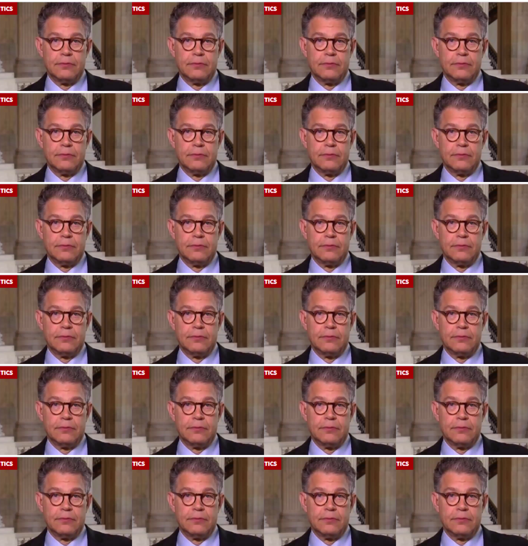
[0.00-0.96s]

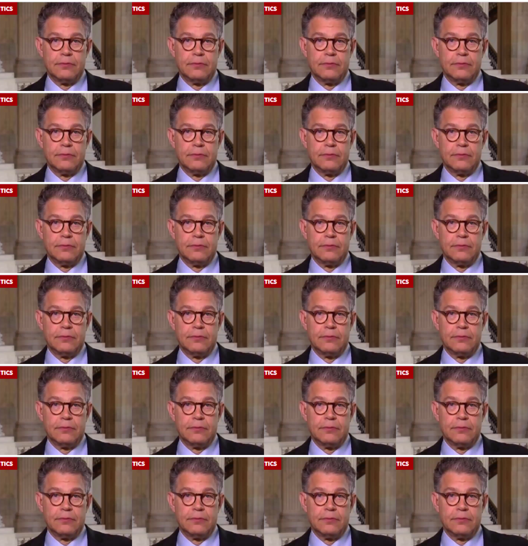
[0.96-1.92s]

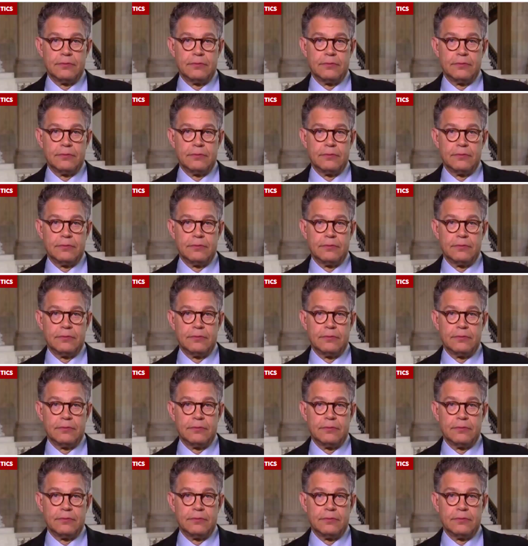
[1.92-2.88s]

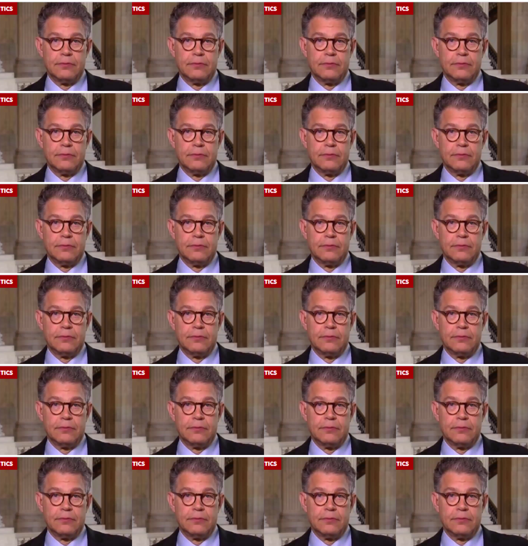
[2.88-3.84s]

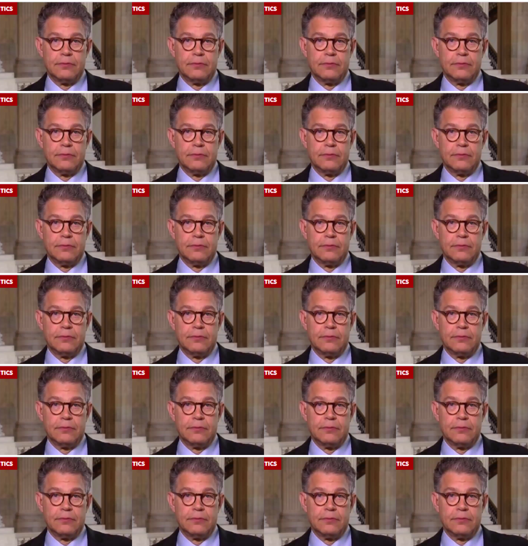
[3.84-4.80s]

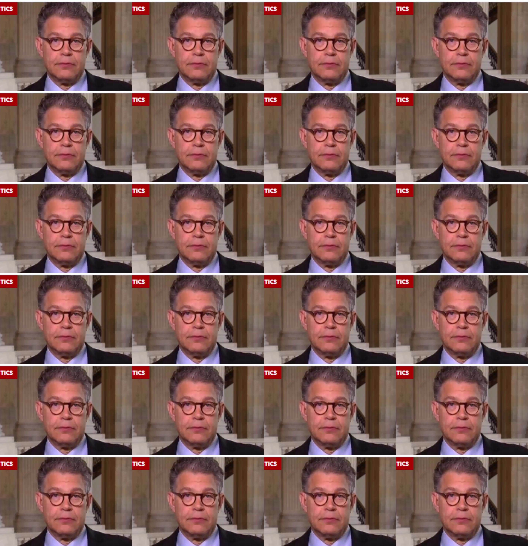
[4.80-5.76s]

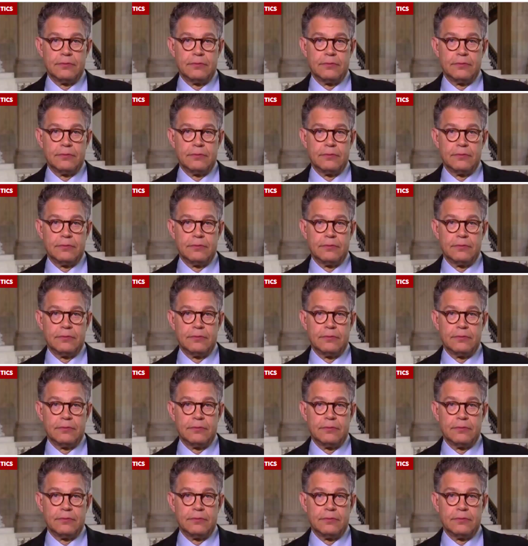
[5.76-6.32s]
The face doesn't move, so there is nothing to read.